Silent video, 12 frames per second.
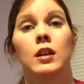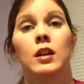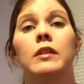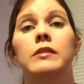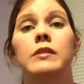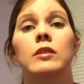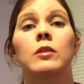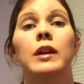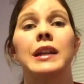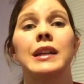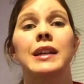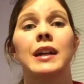Also,
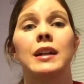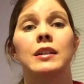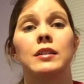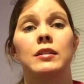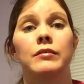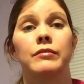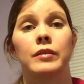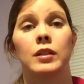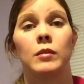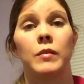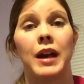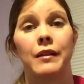any kind of
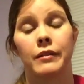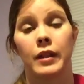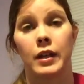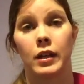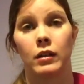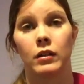athletic